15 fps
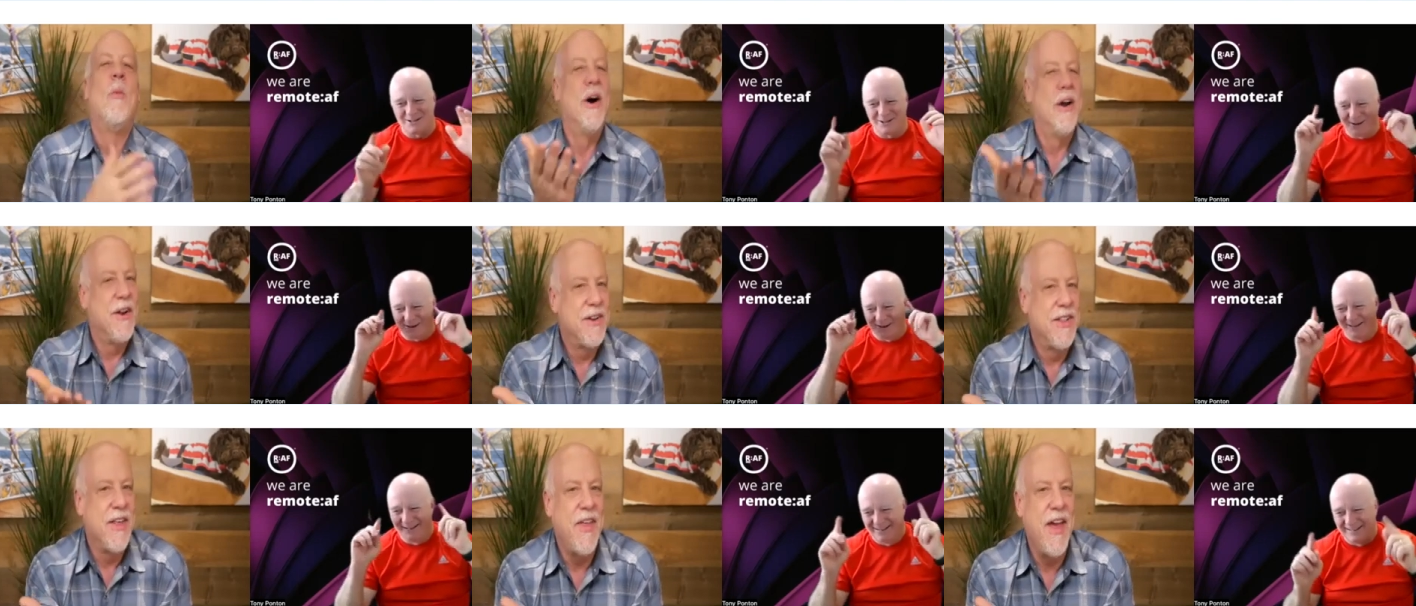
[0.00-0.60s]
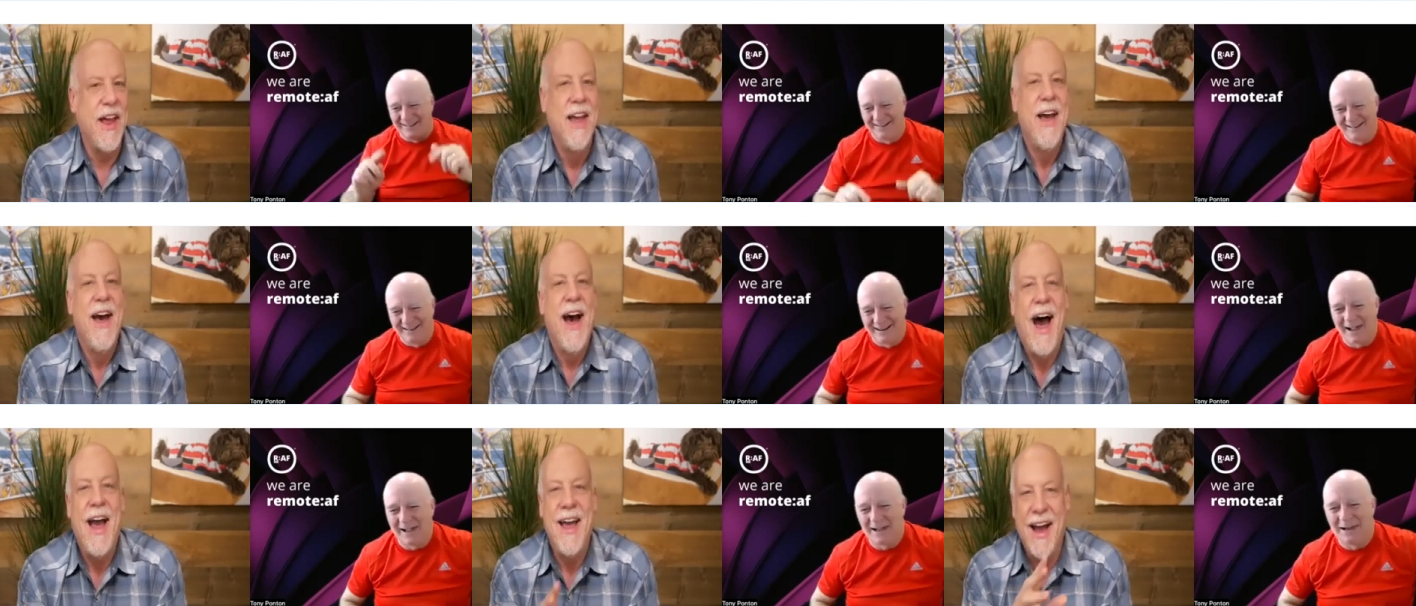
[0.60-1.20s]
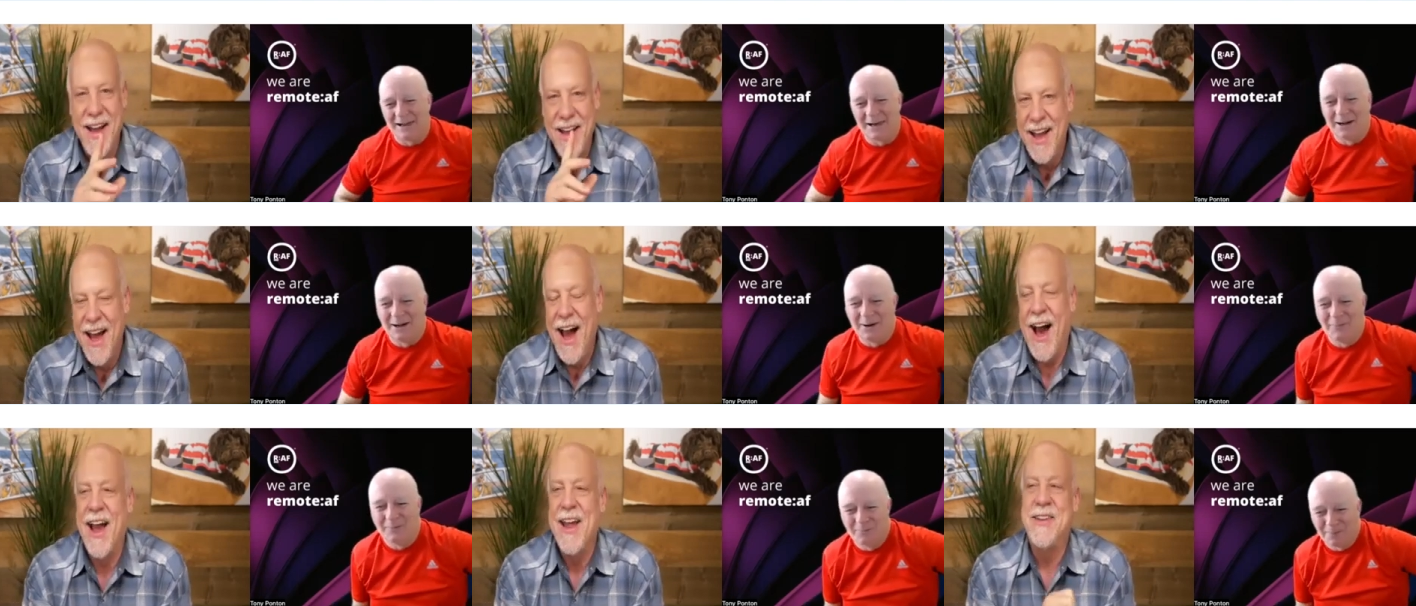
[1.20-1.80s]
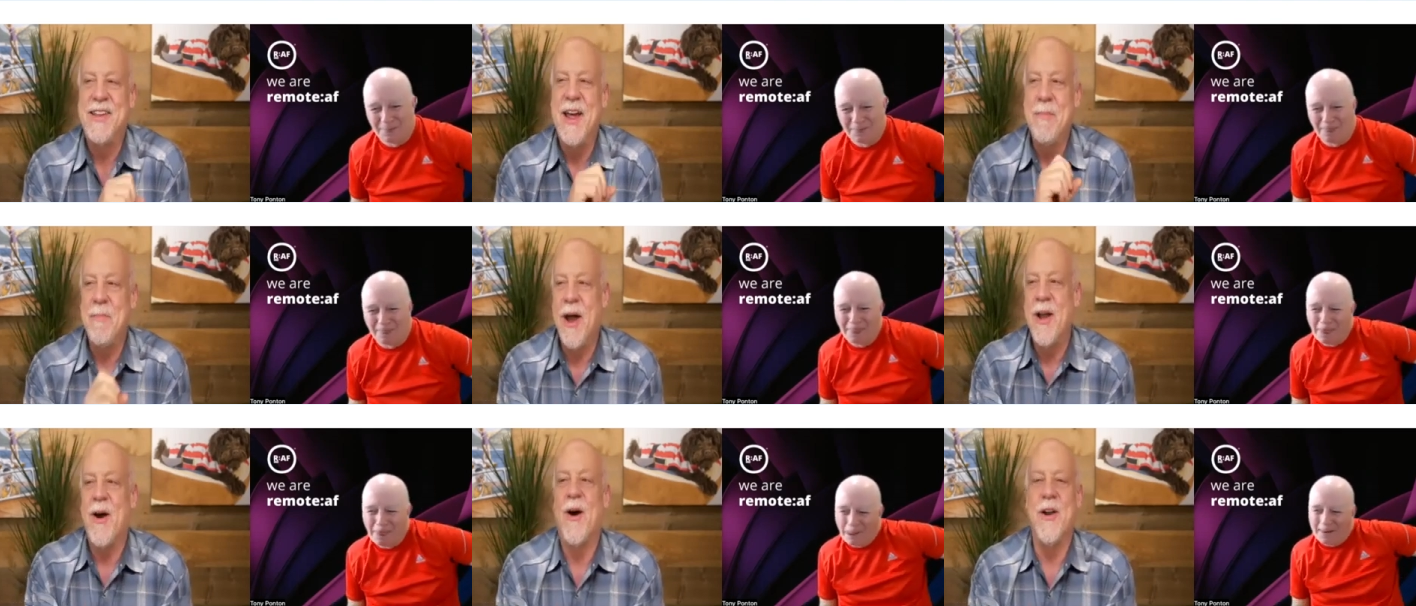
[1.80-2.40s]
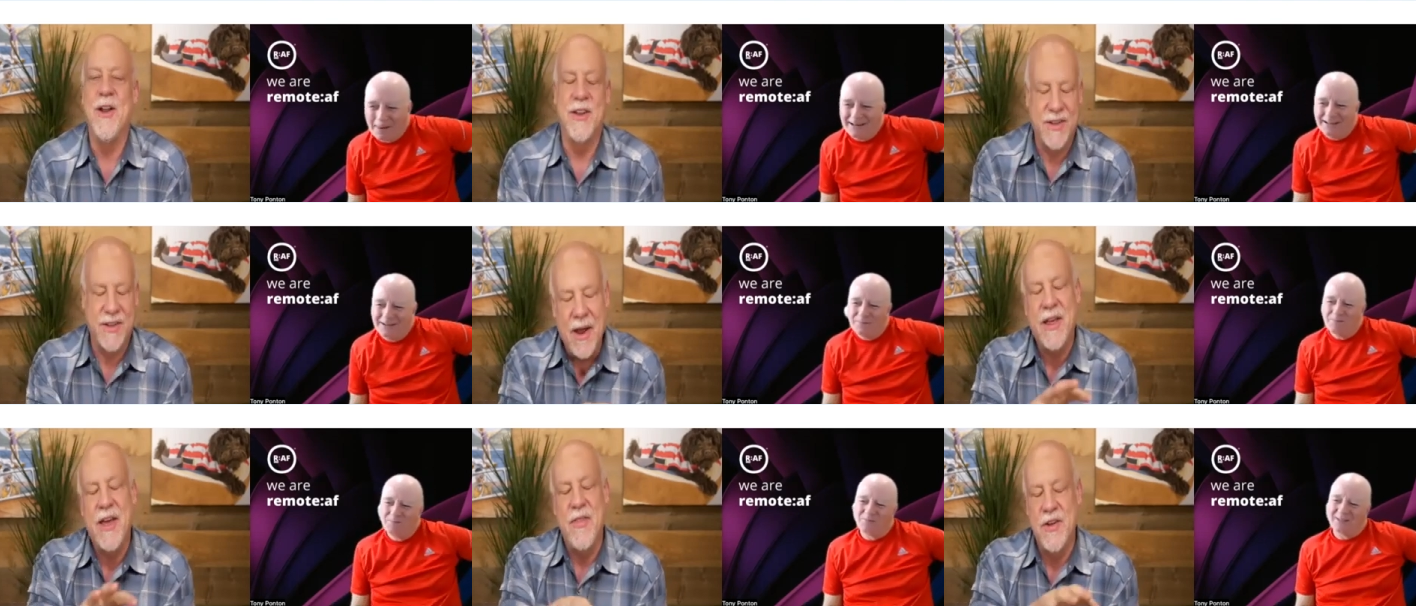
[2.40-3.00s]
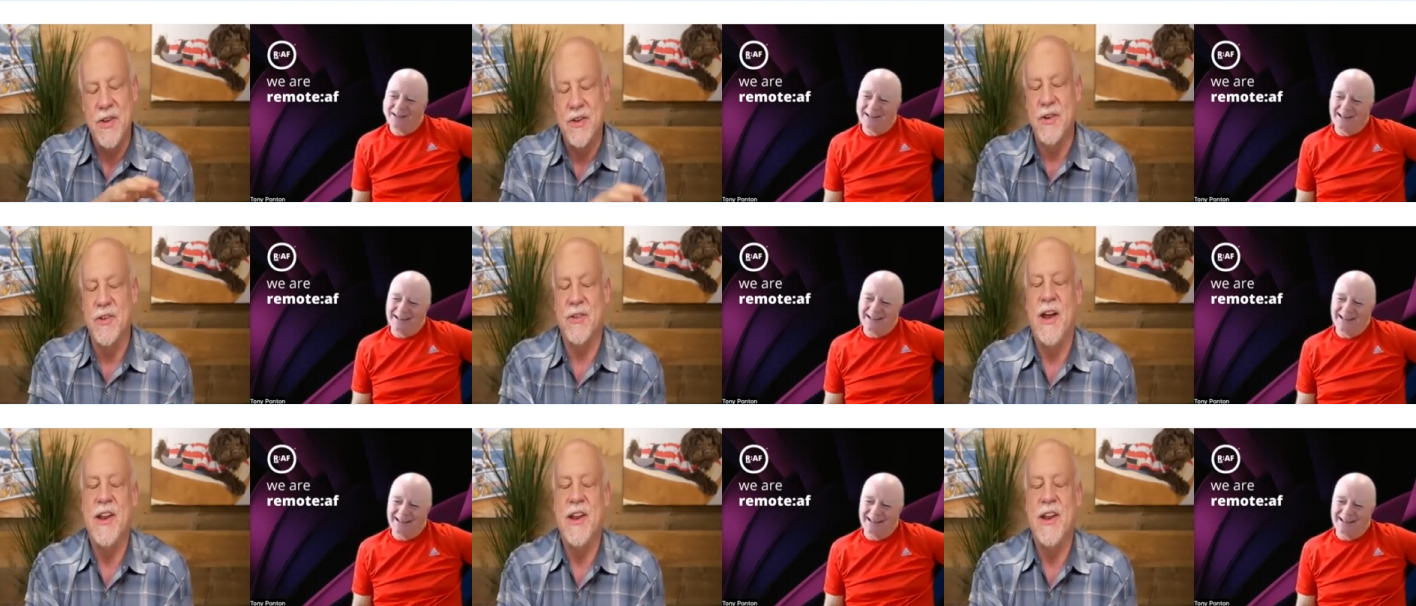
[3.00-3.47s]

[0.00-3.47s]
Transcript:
Speaker 1: here's the thing. I sent my artist again. These are slides